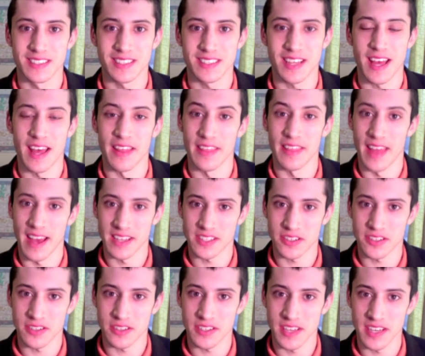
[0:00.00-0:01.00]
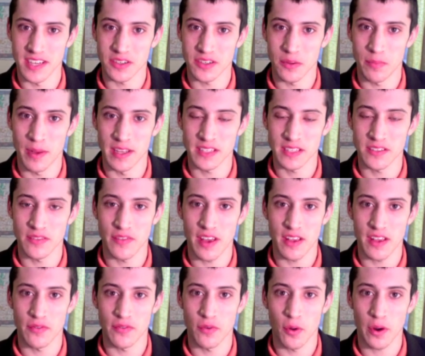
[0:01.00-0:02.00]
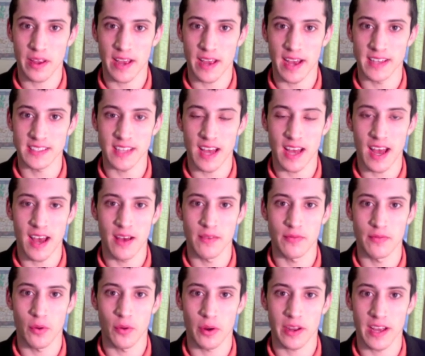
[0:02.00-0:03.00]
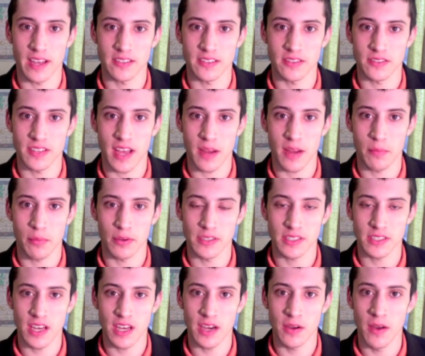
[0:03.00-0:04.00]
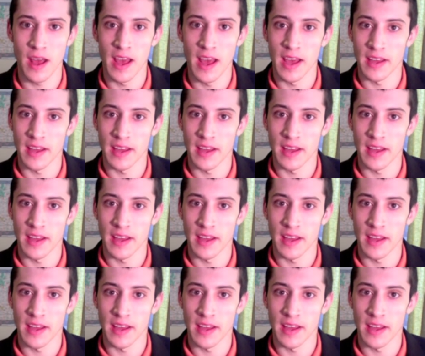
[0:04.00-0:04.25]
And that's your central Pennsylvania forecast. I'm forecaster Zach Briscoe.